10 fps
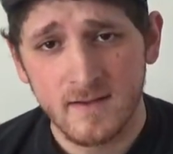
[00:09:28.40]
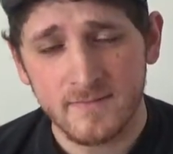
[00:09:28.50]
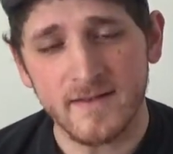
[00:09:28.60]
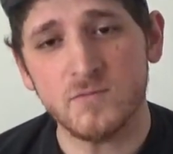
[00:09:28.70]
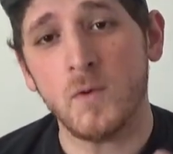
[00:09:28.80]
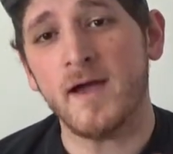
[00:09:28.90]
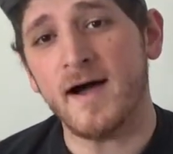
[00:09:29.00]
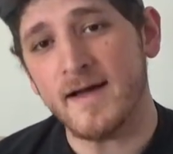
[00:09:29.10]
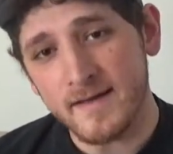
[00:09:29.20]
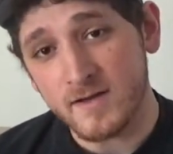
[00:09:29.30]
That's why
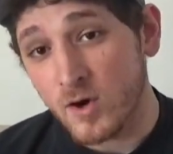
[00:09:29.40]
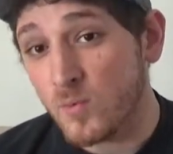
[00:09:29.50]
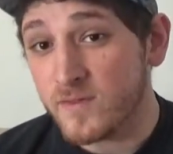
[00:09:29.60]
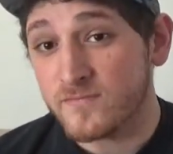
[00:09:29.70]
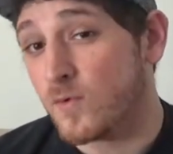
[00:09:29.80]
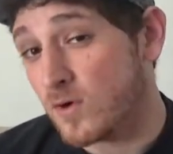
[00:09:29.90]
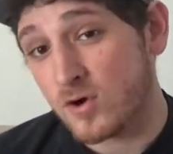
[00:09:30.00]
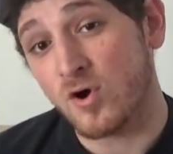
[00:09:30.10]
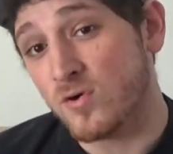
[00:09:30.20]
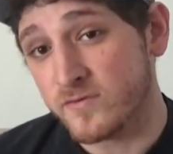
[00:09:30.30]
I go with 4
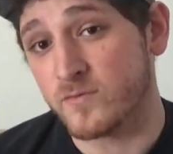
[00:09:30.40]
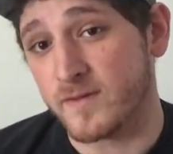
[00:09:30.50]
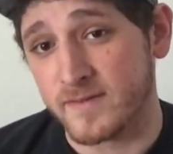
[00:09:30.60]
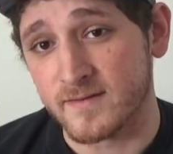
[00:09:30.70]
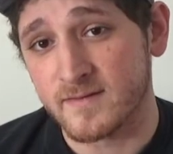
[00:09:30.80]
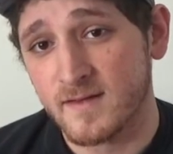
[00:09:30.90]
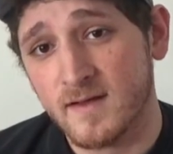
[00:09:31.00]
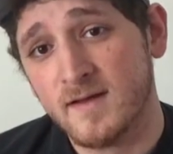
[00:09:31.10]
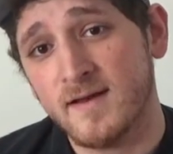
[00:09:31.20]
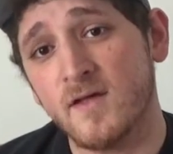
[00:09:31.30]
coals with it.
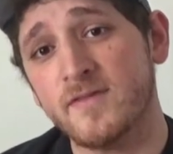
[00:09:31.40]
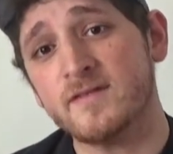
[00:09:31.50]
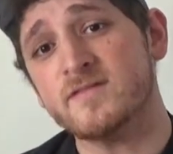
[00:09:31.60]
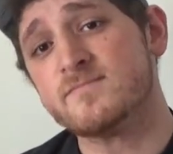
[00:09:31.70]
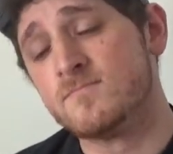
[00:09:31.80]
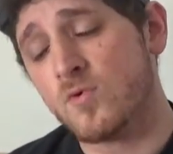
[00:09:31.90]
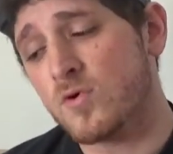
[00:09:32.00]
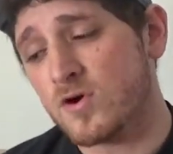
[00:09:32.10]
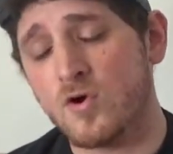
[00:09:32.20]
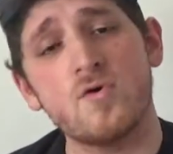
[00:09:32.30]
Now this is
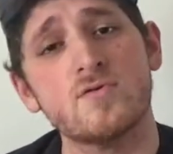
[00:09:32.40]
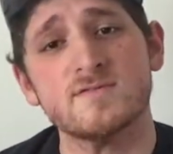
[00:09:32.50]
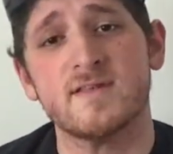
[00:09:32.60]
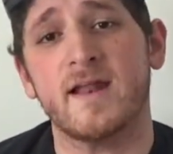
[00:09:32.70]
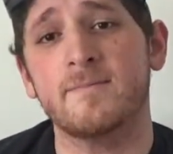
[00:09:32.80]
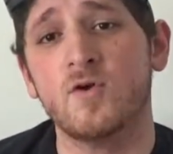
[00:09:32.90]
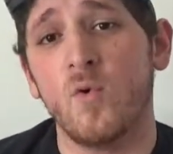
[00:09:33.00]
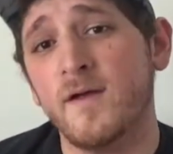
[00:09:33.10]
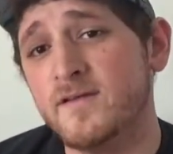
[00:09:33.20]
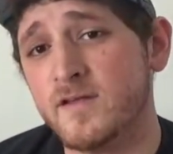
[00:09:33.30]
more coals than I'm
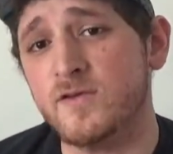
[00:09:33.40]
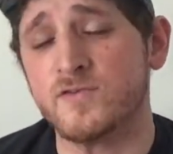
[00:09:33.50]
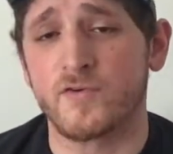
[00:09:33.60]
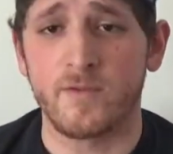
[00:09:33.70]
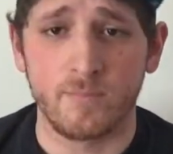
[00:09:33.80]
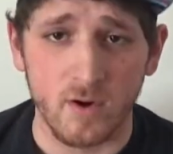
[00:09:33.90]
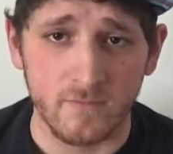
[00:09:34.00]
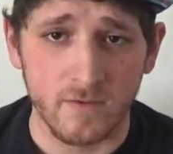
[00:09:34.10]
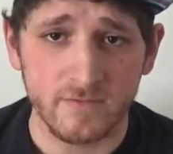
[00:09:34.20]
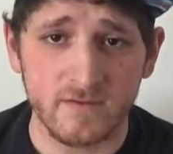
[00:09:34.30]
going to use for the
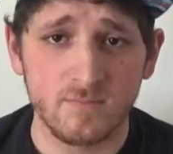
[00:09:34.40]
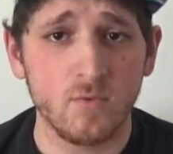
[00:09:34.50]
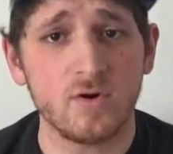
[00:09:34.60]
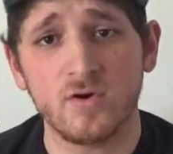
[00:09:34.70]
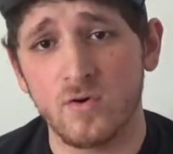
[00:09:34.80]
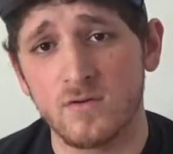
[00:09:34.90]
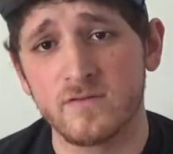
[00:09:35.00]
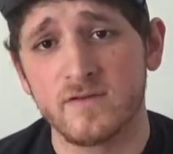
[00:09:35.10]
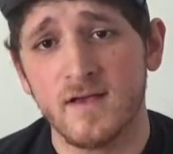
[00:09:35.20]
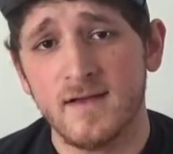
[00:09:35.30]
Provos. It's more
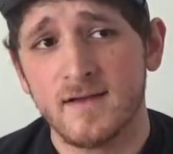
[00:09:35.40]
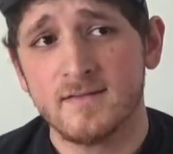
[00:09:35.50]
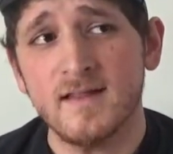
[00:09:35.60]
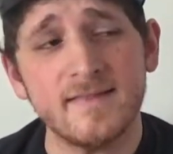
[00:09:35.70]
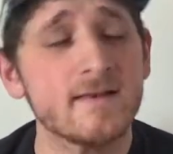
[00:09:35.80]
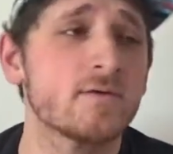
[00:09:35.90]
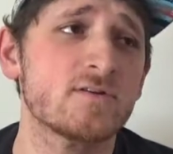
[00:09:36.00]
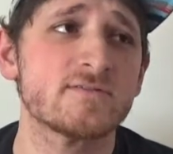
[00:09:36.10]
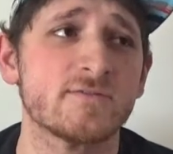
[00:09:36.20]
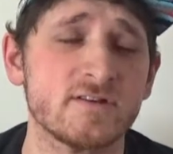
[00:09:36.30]
coals, not that I would
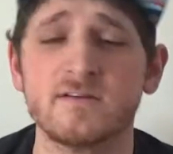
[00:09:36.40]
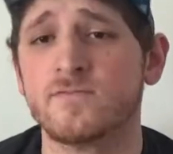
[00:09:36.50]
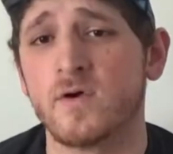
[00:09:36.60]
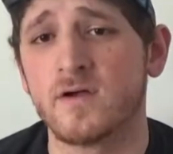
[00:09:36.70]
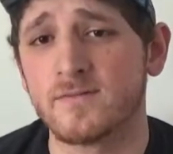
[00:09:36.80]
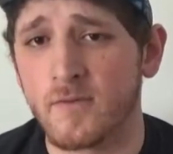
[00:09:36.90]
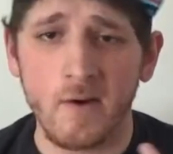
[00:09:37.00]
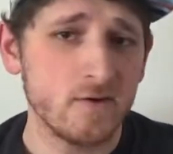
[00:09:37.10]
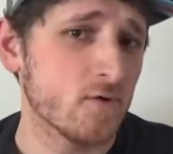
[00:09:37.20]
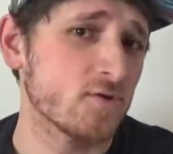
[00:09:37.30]
use for tinfoil, though
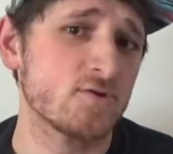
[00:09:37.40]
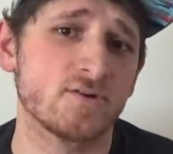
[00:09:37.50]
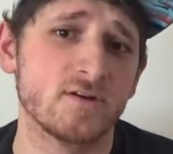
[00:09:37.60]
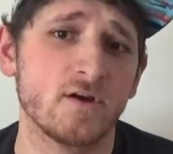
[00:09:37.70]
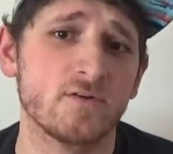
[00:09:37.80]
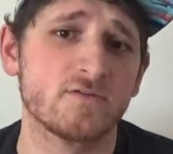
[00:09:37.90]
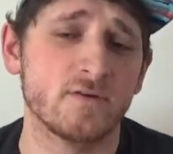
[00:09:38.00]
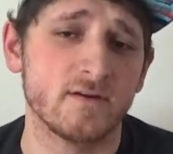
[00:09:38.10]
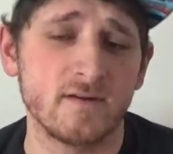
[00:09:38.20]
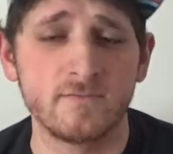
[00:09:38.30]
I don't usually go
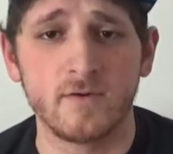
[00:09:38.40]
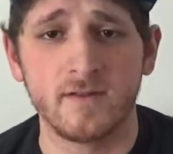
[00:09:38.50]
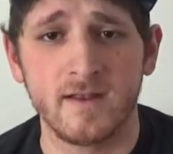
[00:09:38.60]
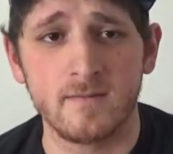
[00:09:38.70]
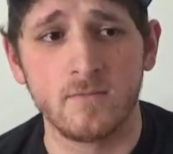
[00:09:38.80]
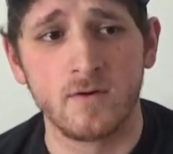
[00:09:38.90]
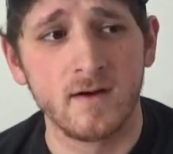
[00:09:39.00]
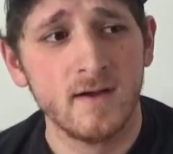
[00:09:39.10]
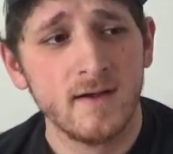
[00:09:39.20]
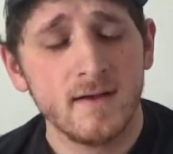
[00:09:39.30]
straight tinfoil anymore,
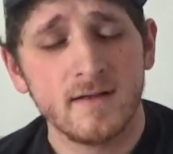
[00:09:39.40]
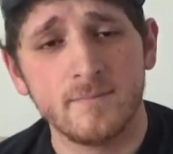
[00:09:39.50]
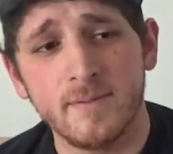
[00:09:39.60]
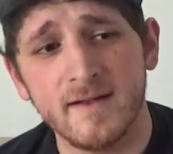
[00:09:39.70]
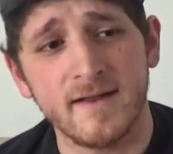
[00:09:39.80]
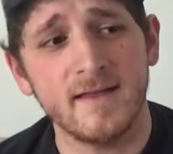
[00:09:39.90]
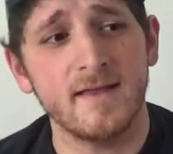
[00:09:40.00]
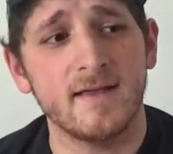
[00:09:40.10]
but